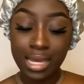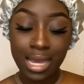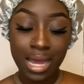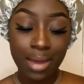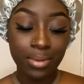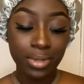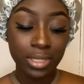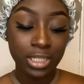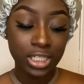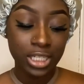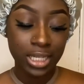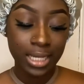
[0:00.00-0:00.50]
I'm
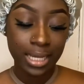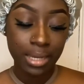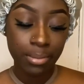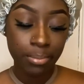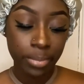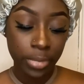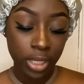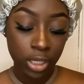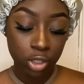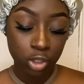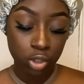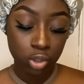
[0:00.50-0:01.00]
gonna check and
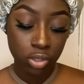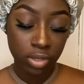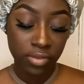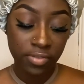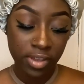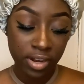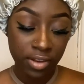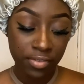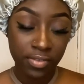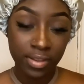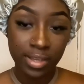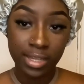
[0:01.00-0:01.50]
make sure, if
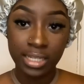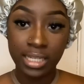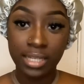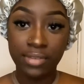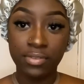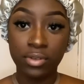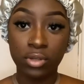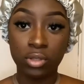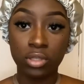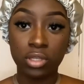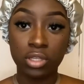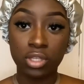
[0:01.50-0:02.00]
anything I leave
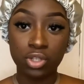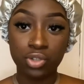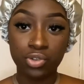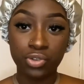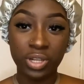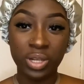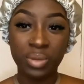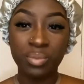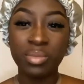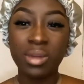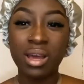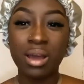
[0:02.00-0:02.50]
it on the
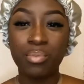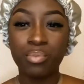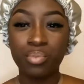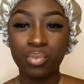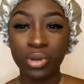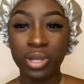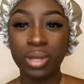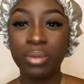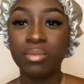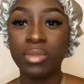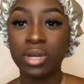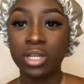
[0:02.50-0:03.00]
screen, but I
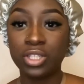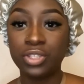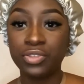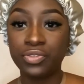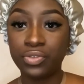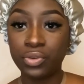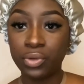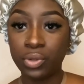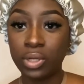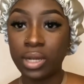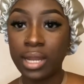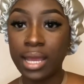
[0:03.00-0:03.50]
pretty much
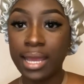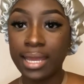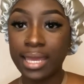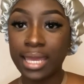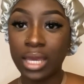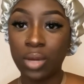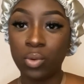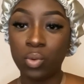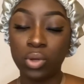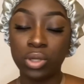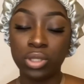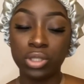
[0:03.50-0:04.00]
feel like
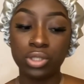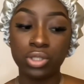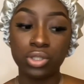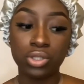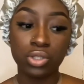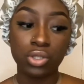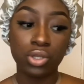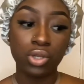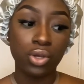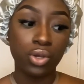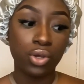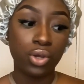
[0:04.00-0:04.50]
it
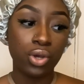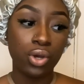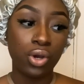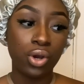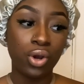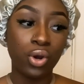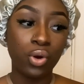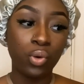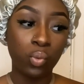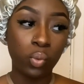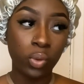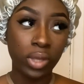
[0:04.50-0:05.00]
was
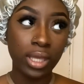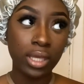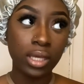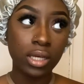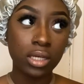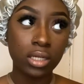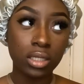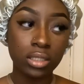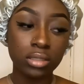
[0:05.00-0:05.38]
a week.